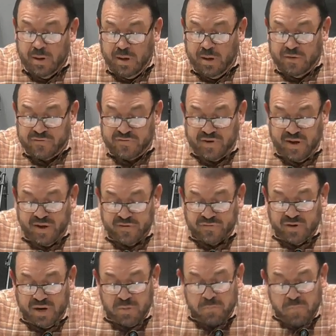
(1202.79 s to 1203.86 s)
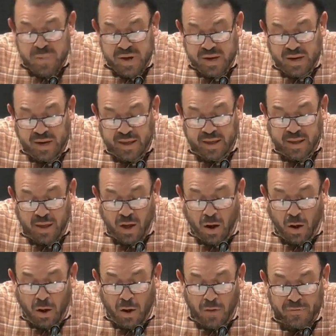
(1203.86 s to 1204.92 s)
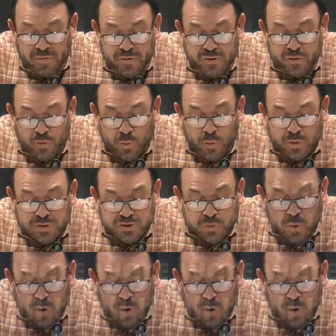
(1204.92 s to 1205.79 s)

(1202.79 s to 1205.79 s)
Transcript: And it says, and immediately all the doors were